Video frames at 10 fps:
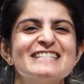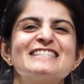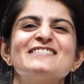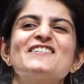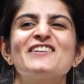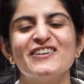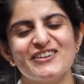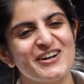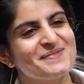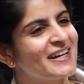So,
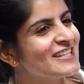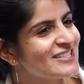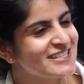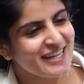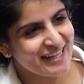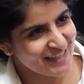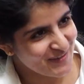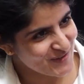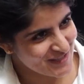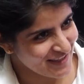your money just directly
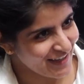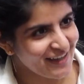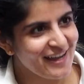goes there.